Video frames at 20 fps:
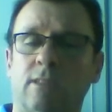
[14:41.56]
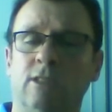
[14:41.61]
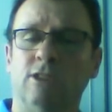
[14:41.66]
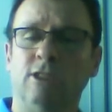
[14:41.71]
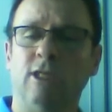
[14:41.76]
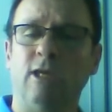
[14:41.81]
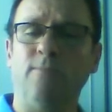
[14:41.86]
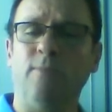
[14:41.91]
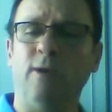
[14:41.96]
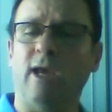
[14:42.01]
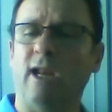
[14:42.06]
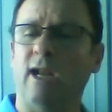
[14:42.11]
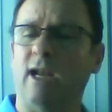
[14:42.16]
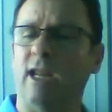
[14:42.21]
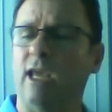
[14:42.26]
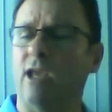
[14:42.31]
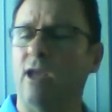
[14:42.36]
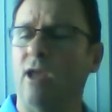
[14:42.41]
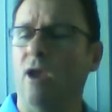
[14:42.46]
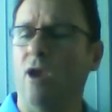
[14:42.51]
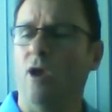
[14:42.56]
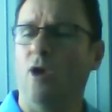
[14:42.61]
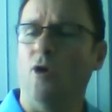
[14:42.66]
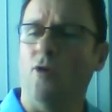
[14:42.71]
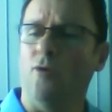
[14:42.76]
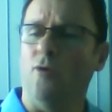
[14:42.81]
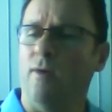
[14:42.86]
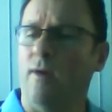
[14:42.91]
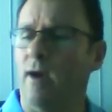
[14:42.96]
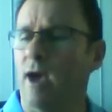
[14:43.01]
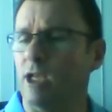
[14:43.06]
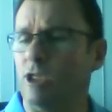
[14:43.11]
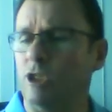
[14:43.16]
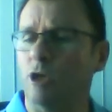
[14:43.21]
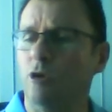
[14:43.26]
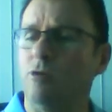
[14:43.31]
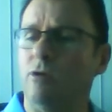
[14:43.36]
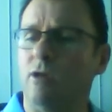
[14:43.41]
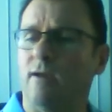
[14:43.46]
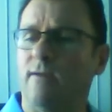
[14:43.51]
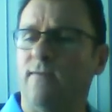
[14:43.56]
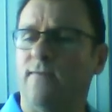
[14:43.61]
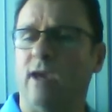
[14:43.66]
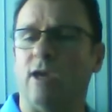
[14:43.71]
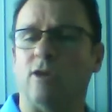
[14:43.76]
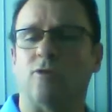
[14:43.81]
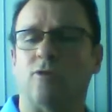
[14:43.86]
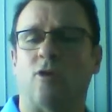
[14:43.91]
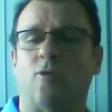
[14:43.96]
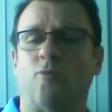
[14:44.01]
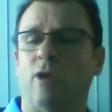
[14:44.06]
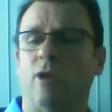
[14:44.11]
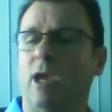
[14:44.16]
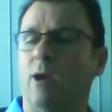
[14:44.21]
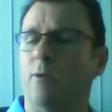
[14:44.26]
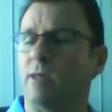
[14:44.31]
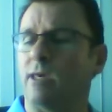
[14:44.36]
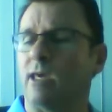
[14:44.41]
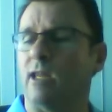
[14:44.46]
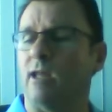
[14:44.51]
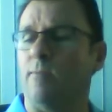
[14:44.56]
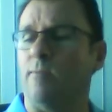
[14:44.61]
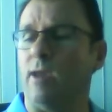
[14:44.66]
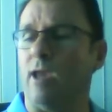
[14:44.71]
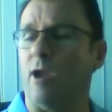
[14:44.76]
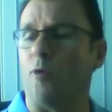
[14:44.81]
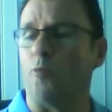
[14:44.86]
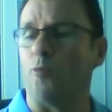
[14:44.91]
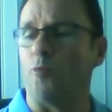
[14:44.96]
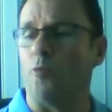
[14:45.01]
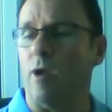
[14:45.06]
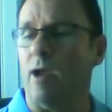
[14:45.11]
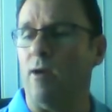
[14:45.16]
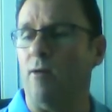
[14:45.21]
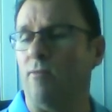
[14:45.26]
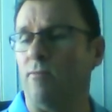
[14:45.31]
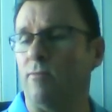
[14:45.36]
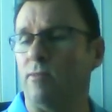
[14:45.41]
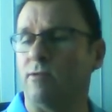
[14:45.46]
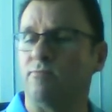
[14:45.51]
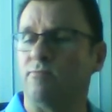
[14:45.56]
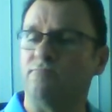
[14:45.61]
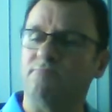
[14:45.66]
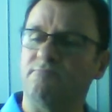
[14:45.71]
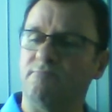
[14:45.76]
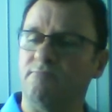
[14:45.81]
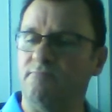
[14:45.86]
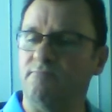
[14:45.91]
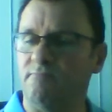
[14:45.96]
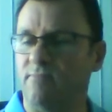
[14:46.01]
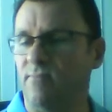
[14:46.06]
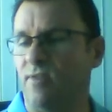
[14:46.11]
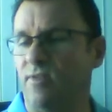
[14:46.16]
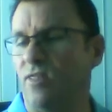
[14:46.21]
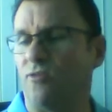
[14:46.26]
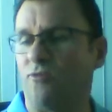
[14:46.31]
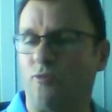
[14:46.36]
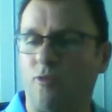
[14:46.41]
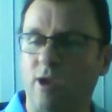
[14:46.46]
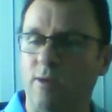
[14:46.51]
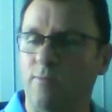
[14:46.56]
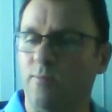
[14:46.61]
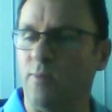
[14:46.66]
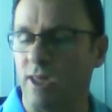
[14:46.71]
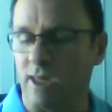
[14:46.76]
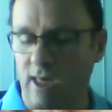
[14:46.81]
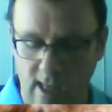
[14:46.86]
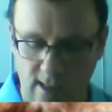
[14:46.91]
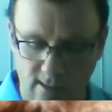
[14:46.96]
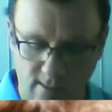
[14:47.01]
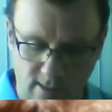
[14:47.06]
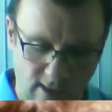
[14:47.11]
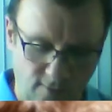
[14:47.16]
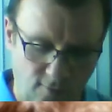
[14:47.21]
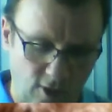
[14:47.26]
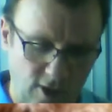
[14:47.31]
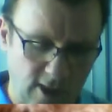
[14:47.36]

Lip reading: Typically, a 2-year fix on a RIO is going to be around 3%, give or